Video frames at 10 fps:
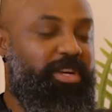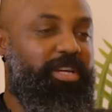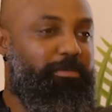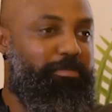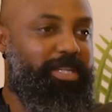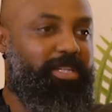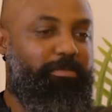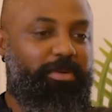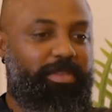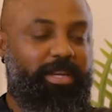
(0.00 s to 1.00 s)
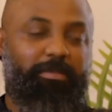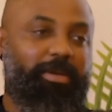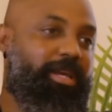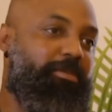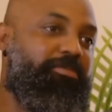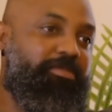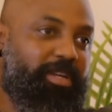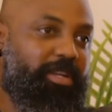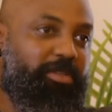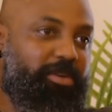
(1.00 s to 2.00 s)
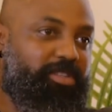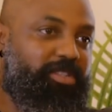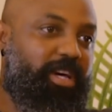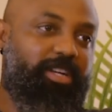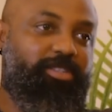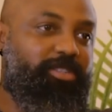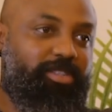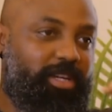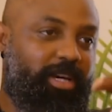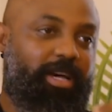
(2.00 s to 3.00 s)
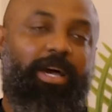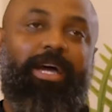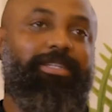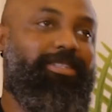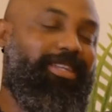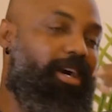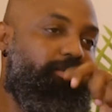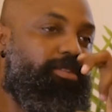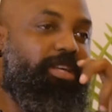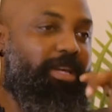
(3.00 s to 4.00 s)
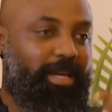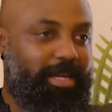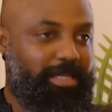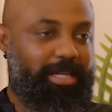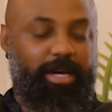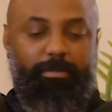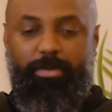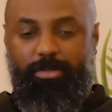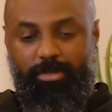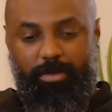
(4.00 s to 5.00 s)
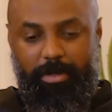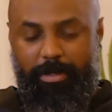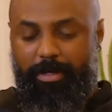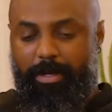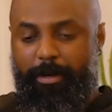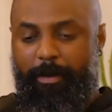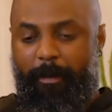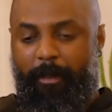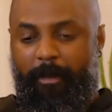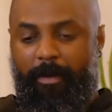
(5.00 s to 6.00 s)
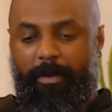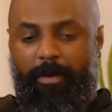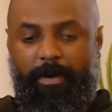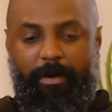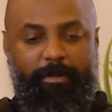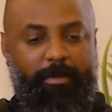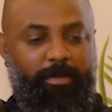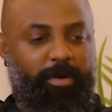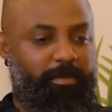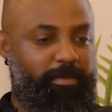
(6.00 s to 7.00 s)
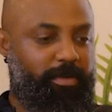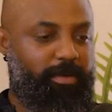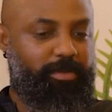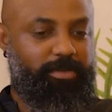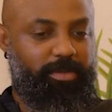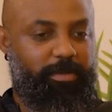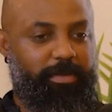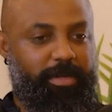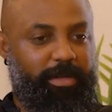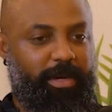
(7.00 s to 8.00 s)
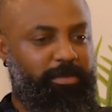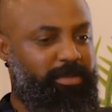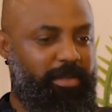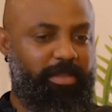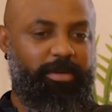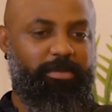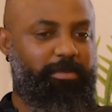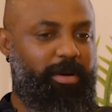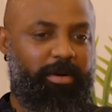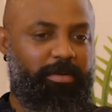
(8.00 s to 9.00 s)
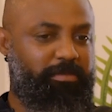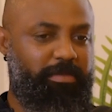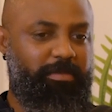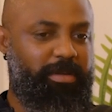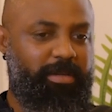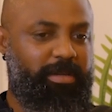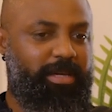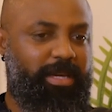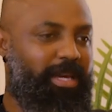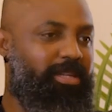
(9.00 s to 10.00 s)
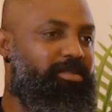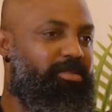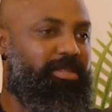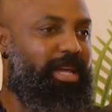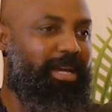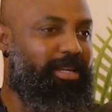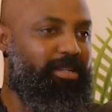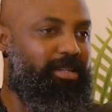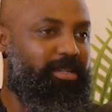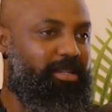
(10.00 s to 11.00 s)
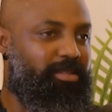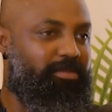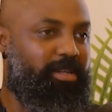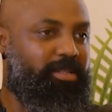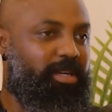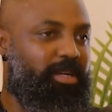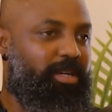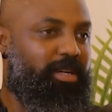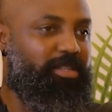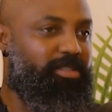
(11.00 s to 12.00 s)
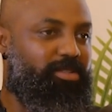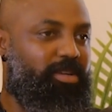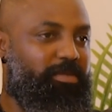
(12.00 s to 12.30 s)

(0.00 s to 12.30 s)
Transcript: really bitter, but then I'm really thirsty. I downed the entire bottle, and then my mom saw me. I think it was about maybe 8, 9 years of age, and she saw